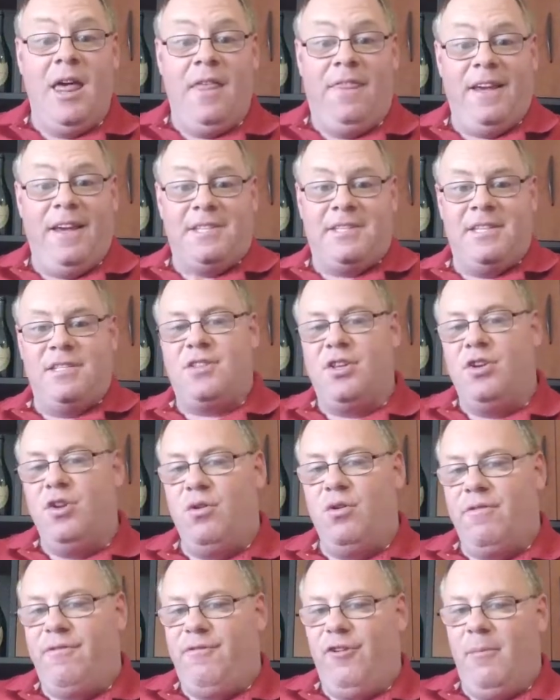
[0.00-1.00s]
This is the
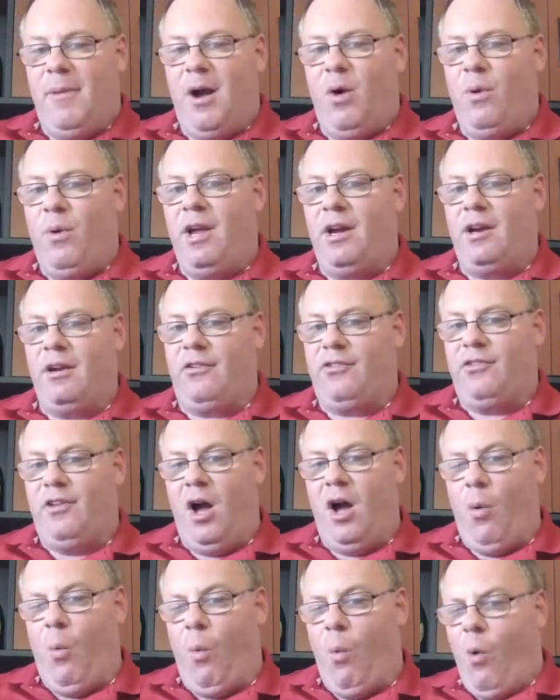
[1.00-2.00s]
new format we're going to
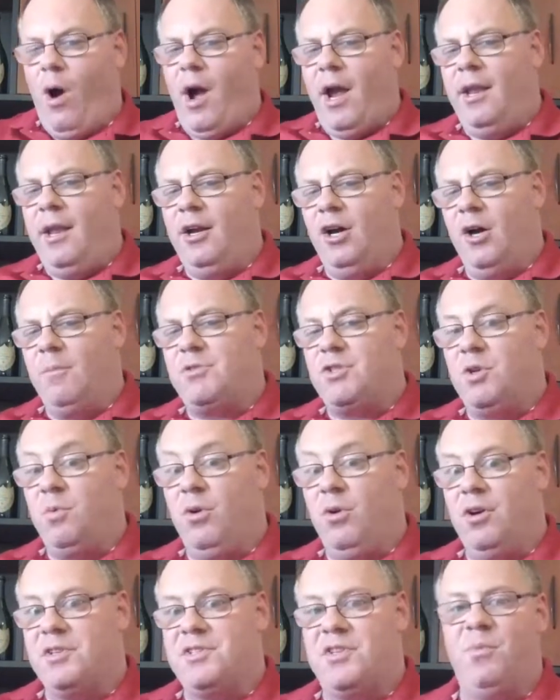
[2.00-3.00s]
start winding up
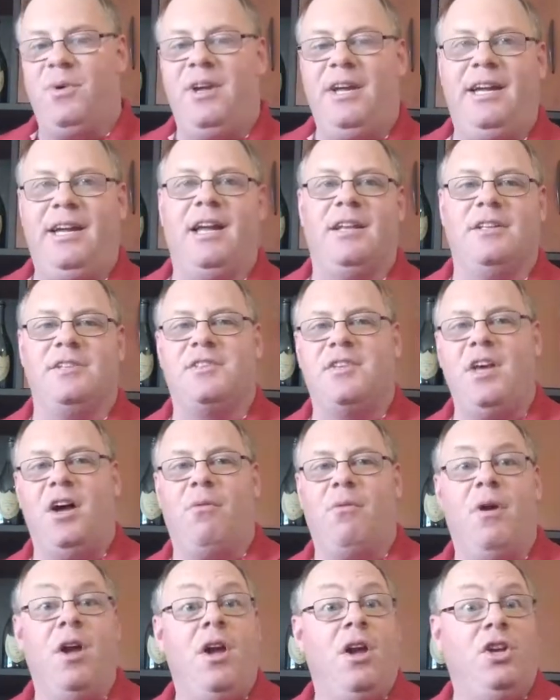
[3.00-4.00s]
towards the weekend,
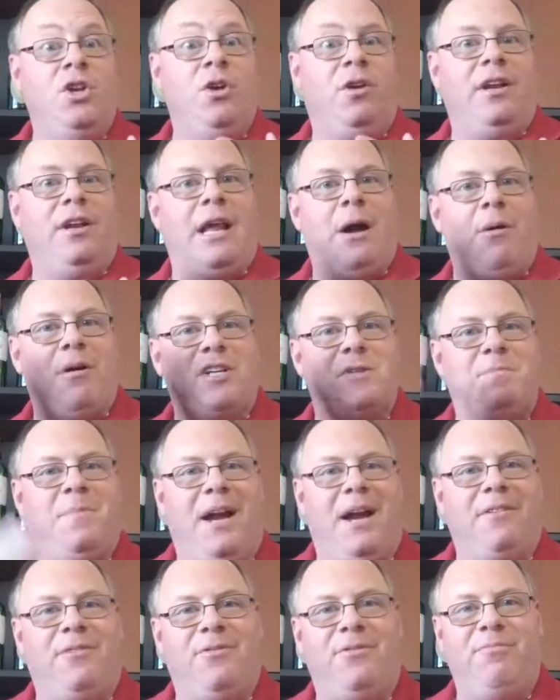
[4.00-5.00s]
so you can now
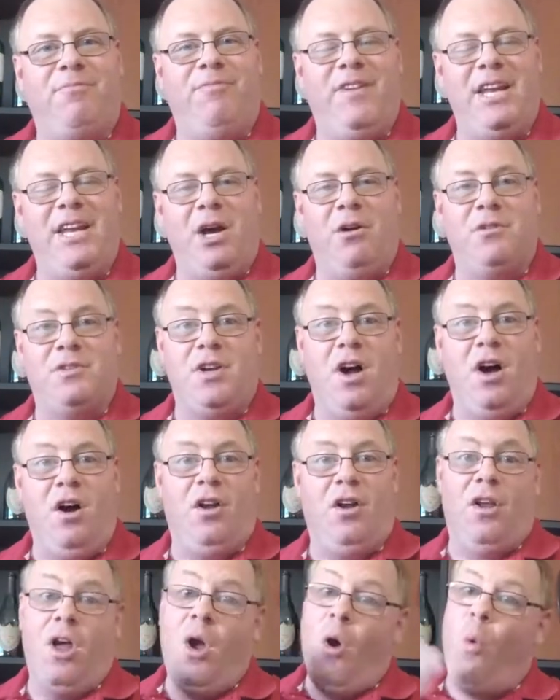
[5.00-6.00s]
expect videos
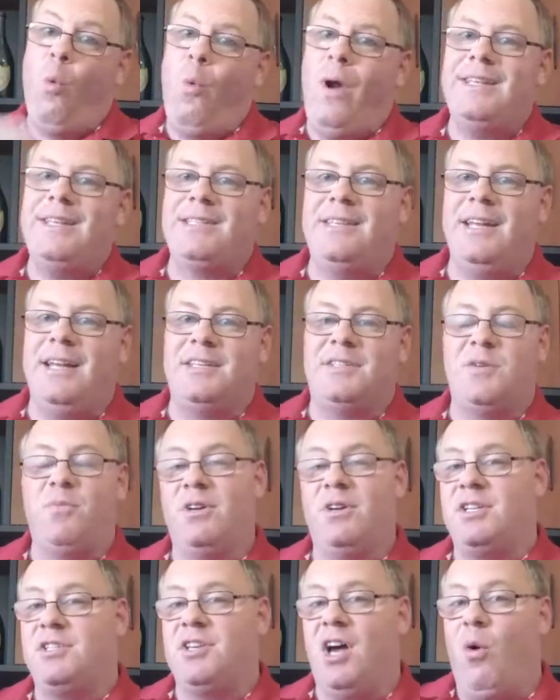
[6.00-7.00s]
on Wednesdays,
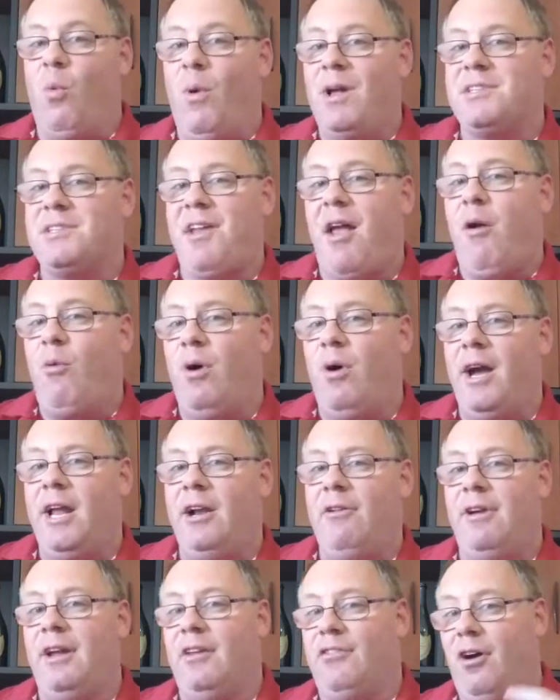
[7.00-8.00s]
which is our Wednesday
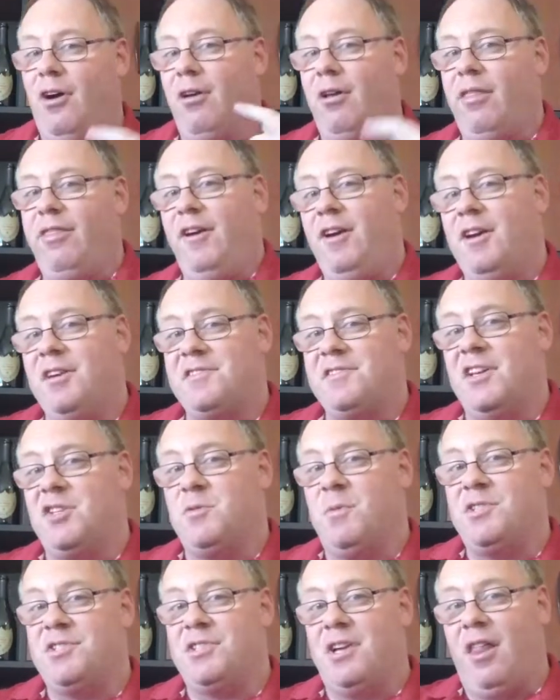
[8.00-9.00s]
wineries, on Thursdays,
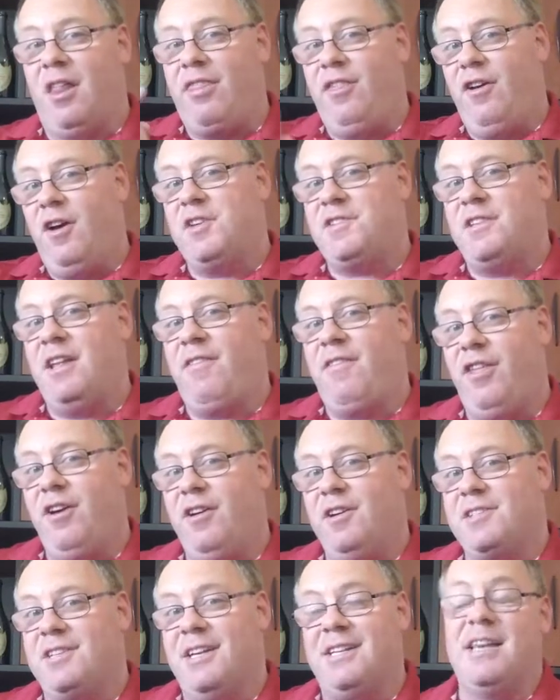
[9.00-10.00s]
which is our Thirsty
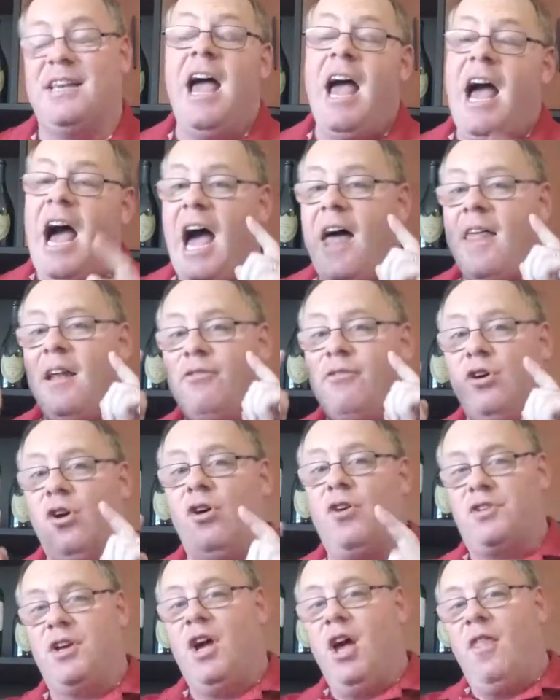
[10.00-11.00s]
Thursdays, and of
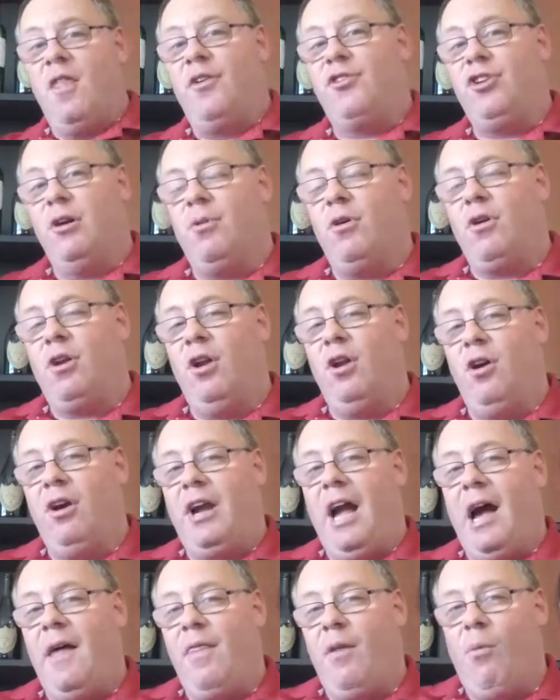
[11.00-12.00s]
course the double
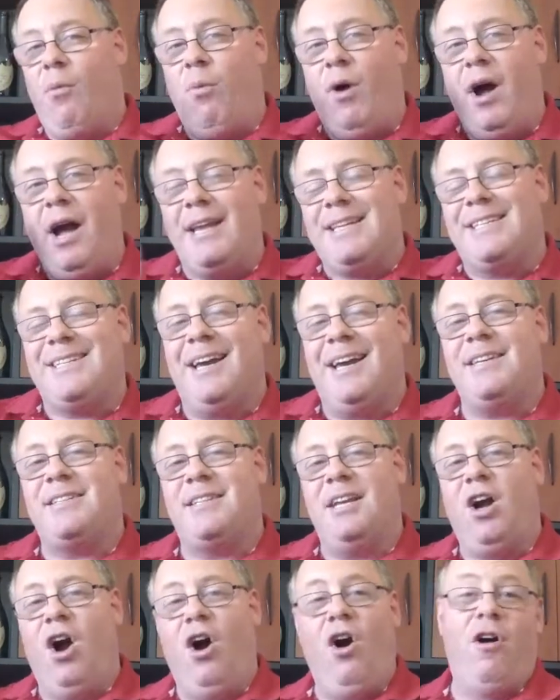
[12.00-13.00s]
glug and the wine
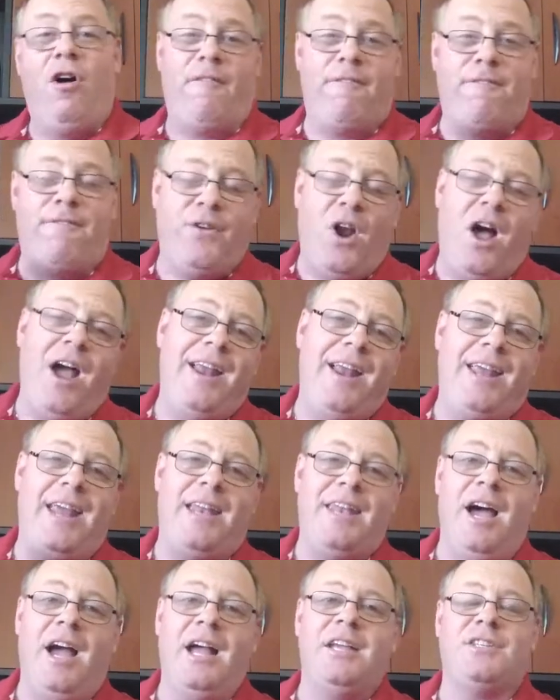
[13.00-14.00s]
tasting on Friday
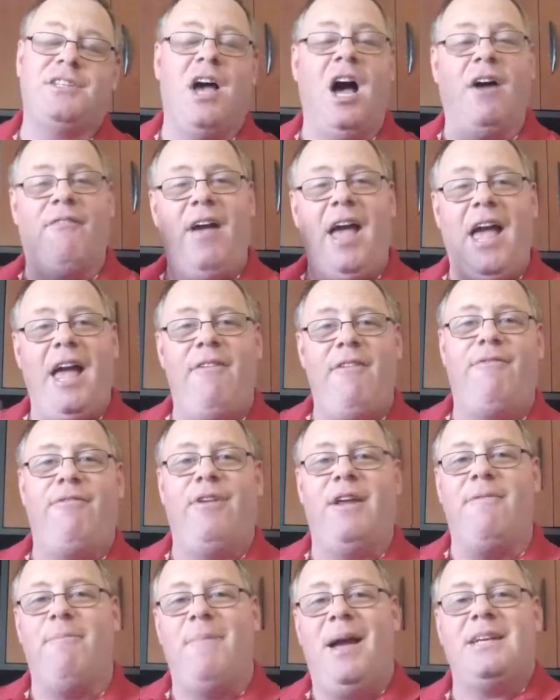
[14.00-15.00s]
nights of
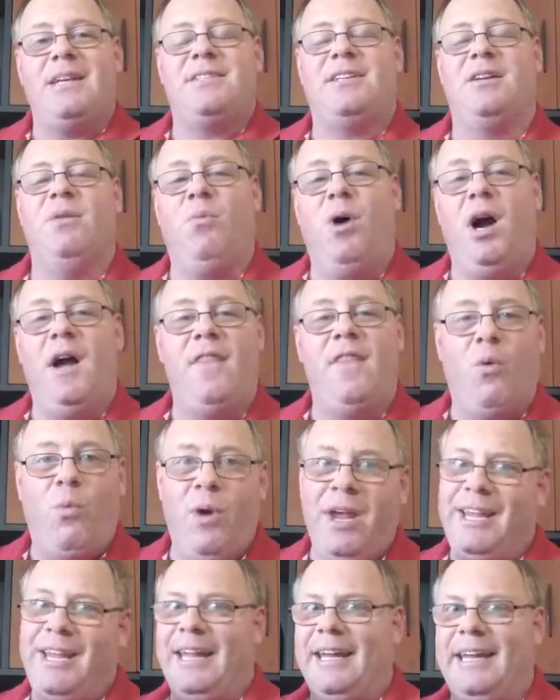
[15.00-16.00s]
every Mexican wine that
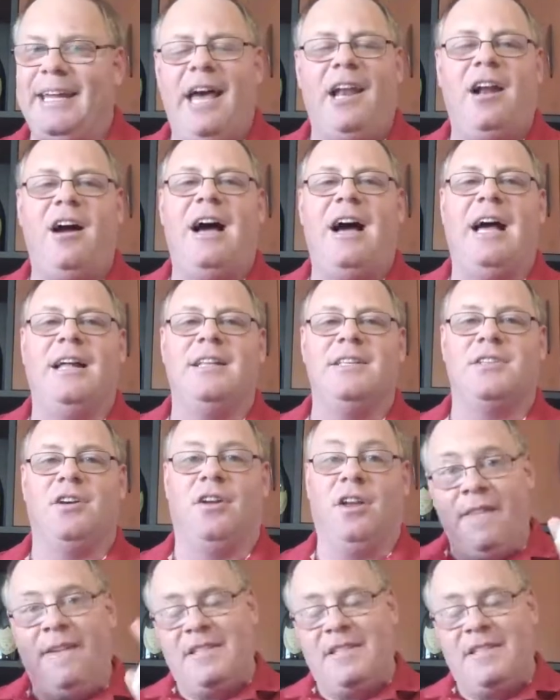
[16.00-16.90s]
we can get our hands on.